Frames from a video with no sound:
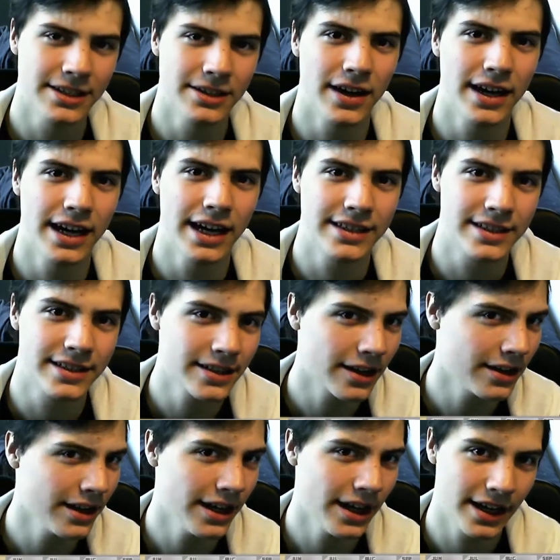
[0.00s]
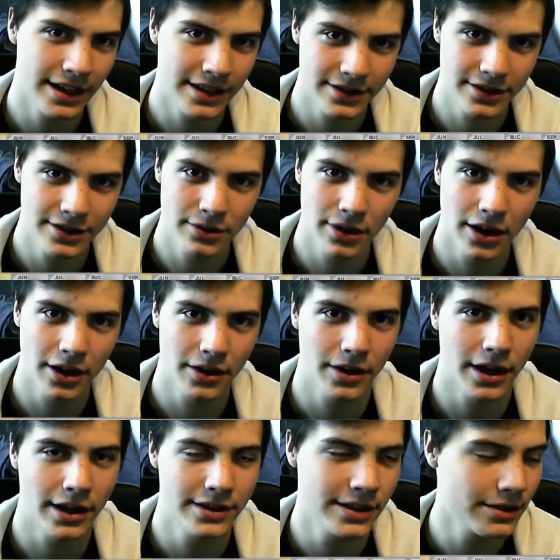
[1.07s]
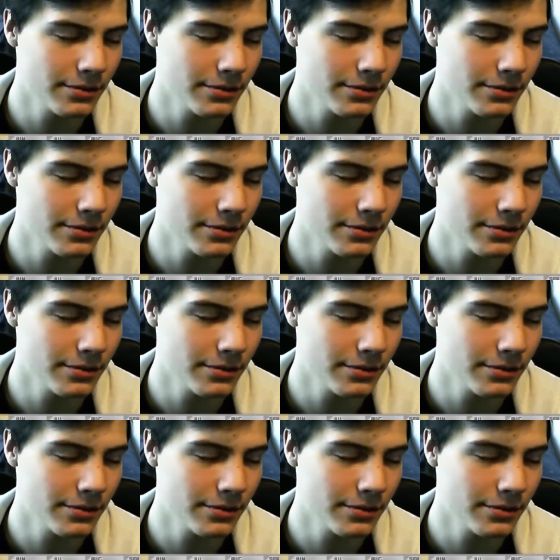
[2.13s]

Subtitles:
so I had to study, I had to do a lot.